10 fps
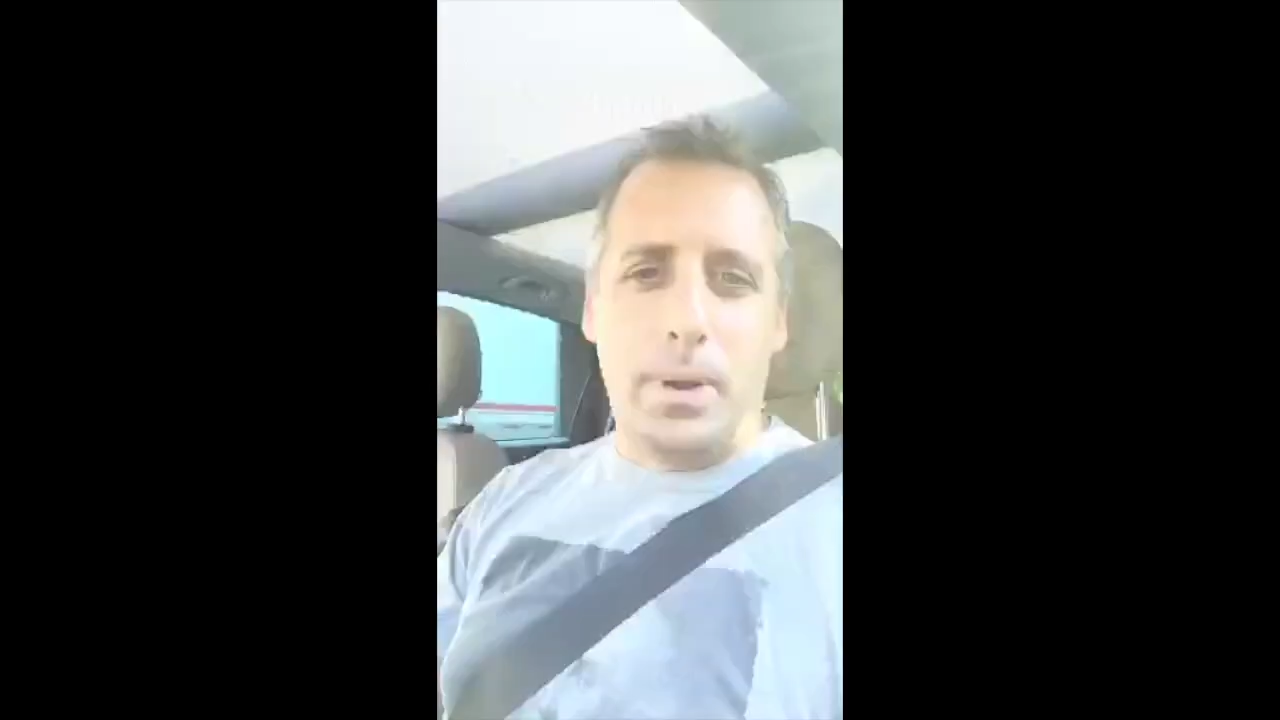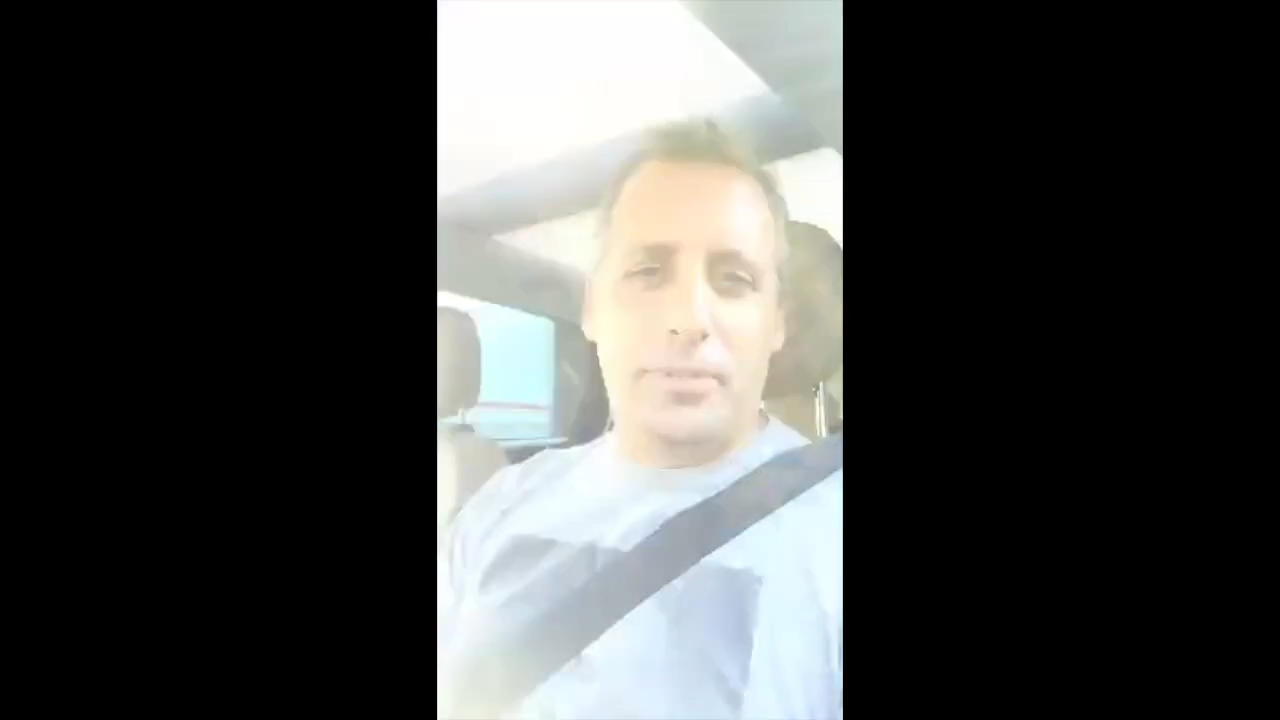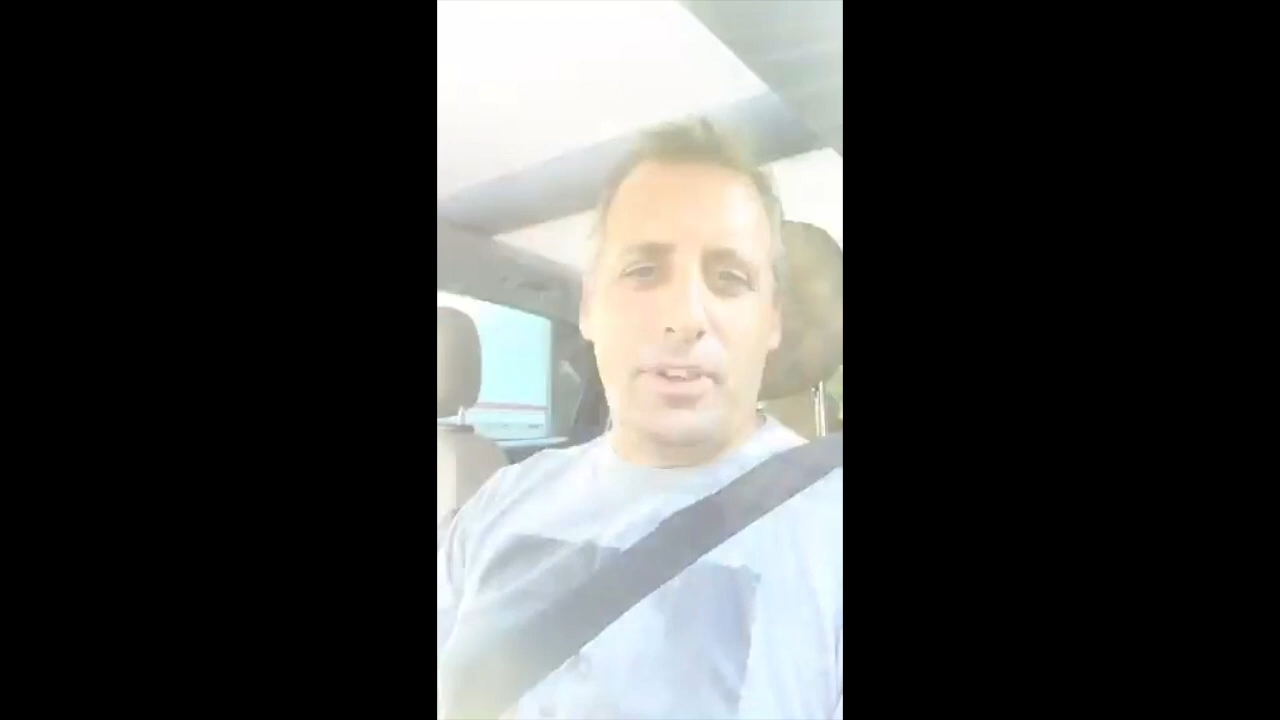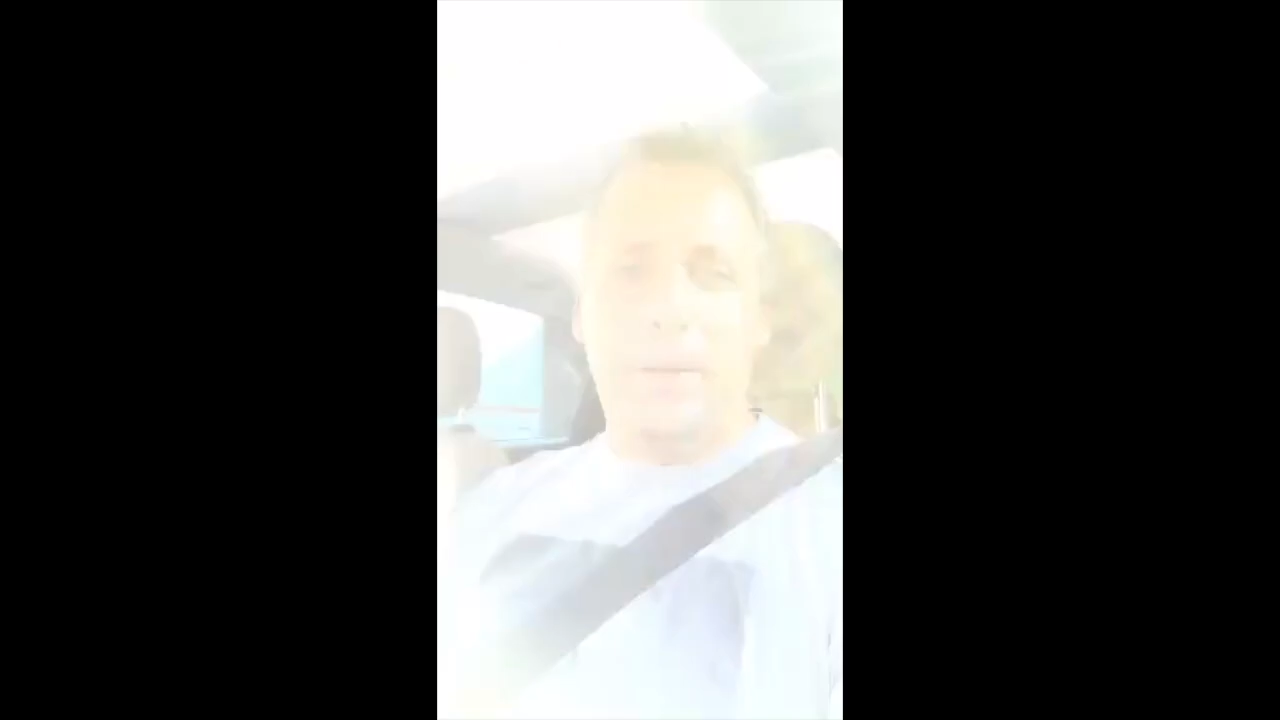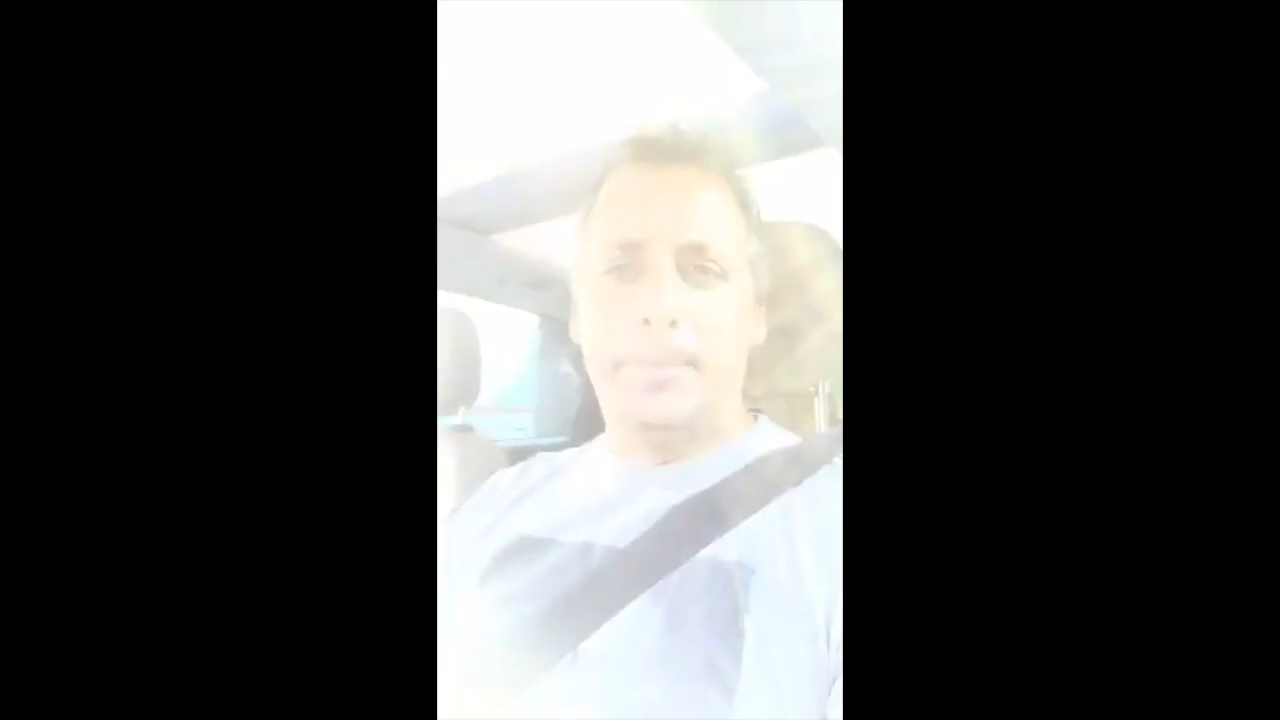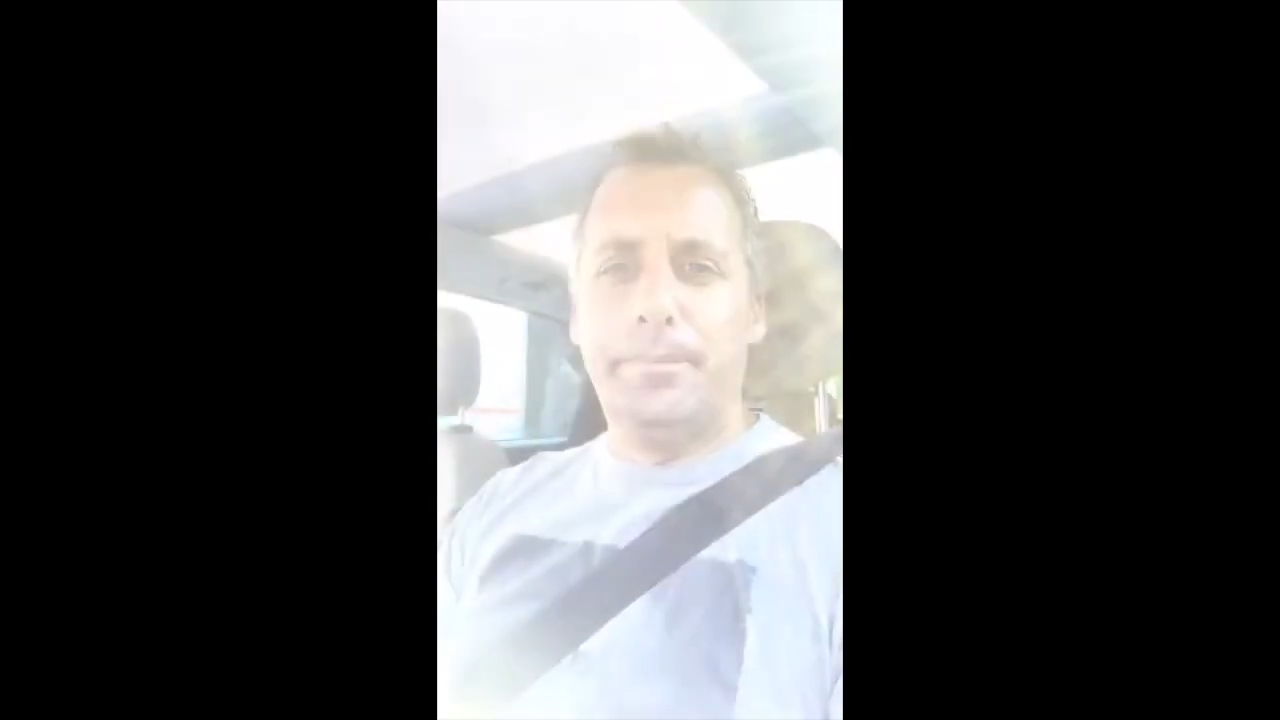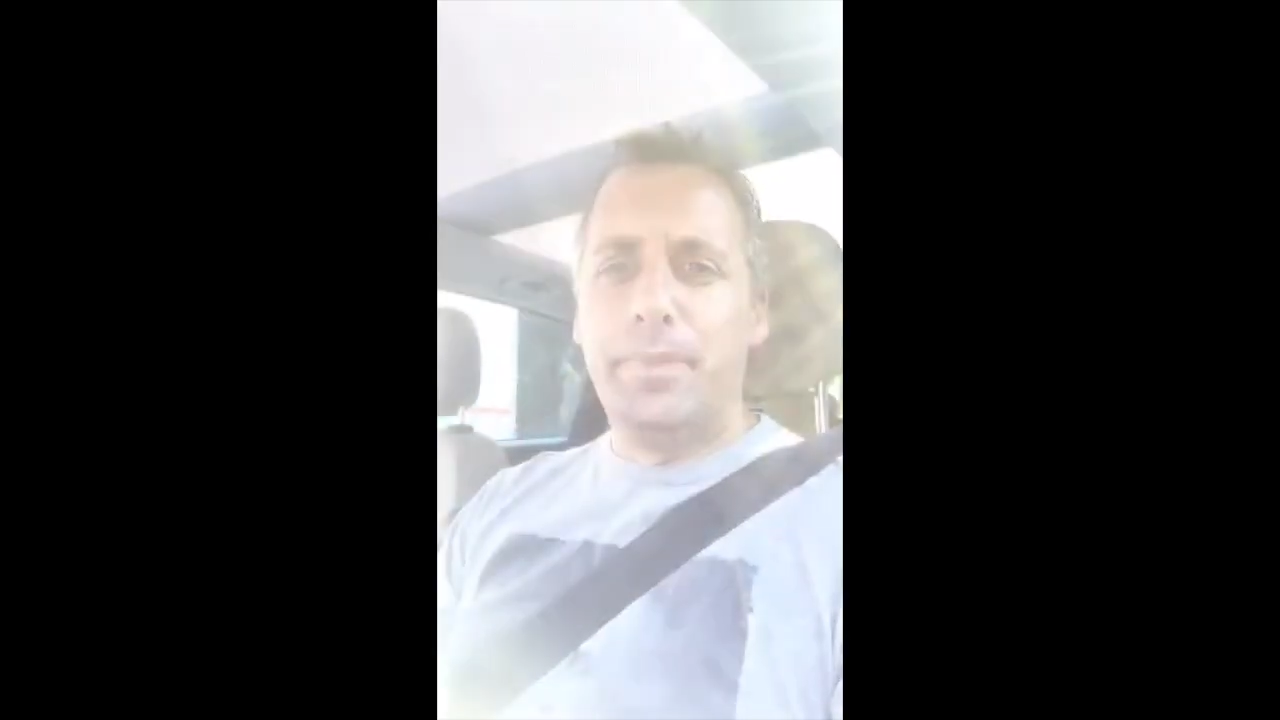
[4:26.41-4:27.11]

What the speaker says: what I'm saying.